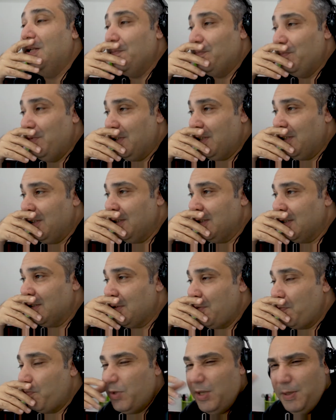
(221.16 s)

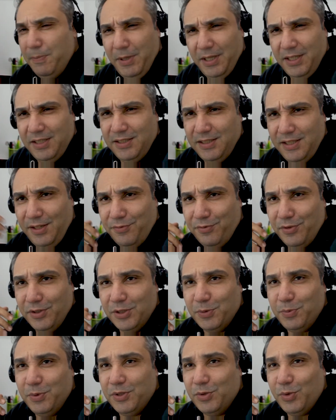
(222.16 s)
Because the biggest
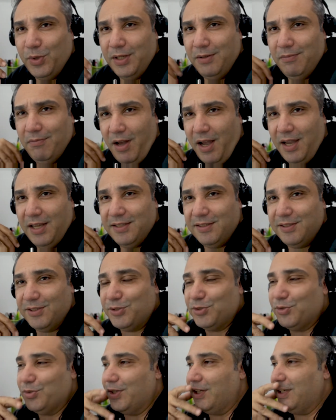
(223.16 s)
difference between my
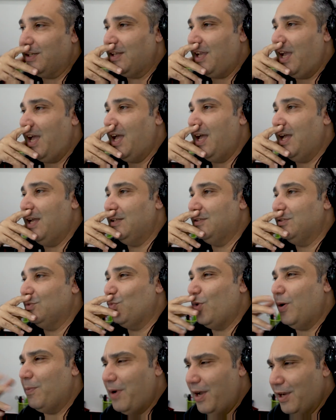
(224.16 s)
industry and
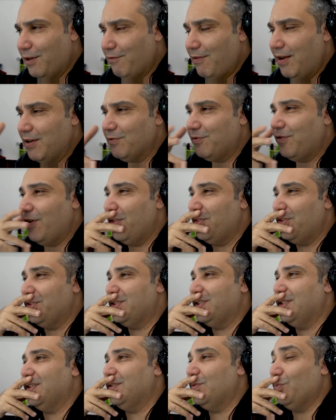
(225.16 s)
what my grandfather
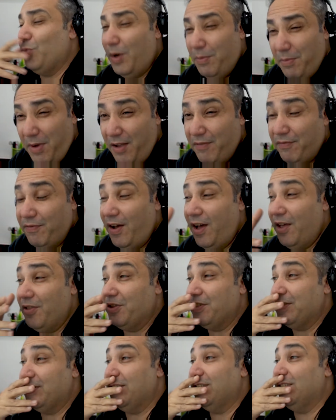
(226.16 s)
did, what my
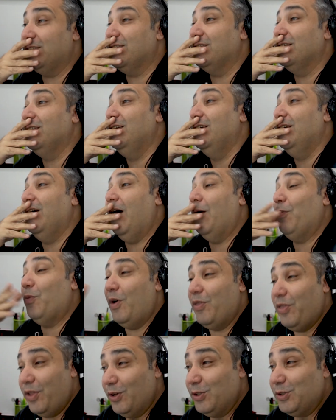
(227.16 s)
father did, and
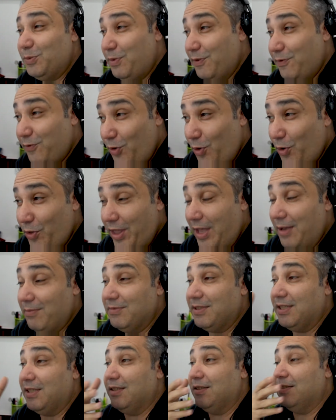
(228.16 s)
what those before
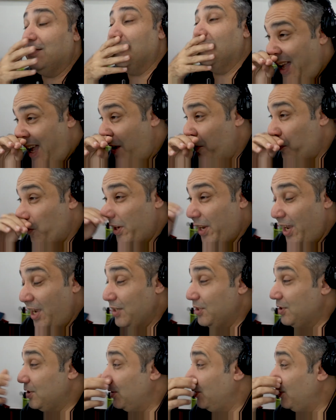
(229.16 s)
them did, and what I
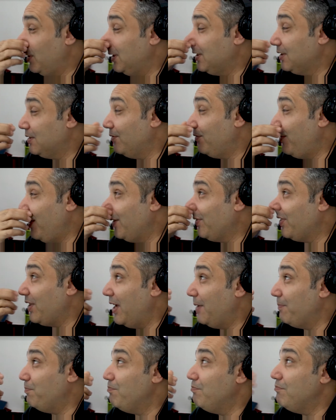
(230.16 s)
do, is the fact
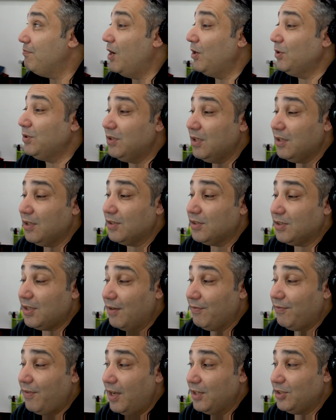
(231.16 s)
that most of the
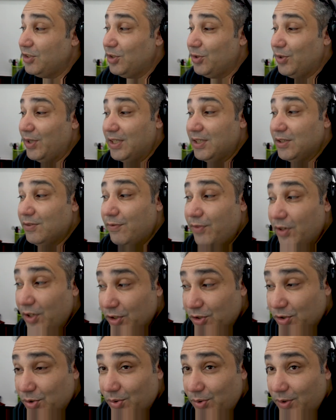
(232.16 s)
stuff I do is
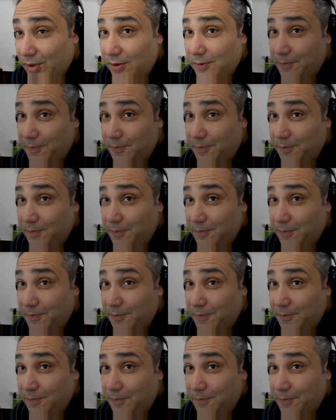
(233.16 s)
virtual.